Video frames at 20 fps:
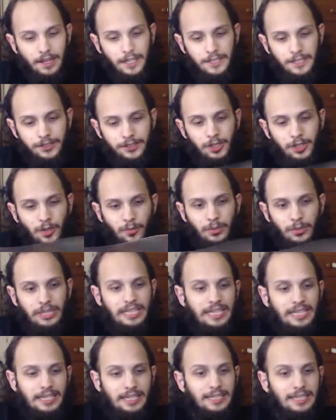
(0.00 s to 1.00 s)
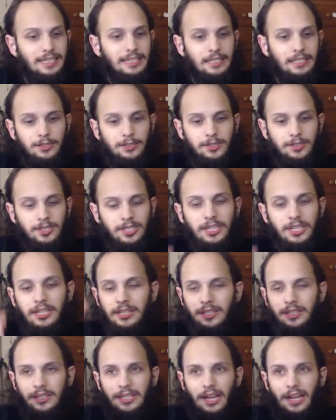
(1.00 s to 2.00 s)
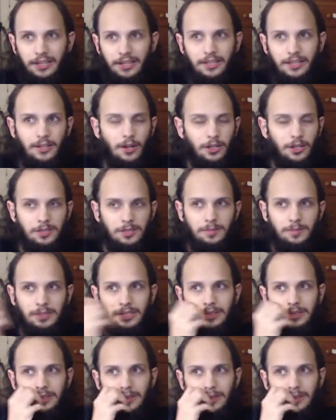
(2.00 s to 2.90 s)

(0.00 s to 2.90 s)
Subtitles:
And so we see kind of the ultimate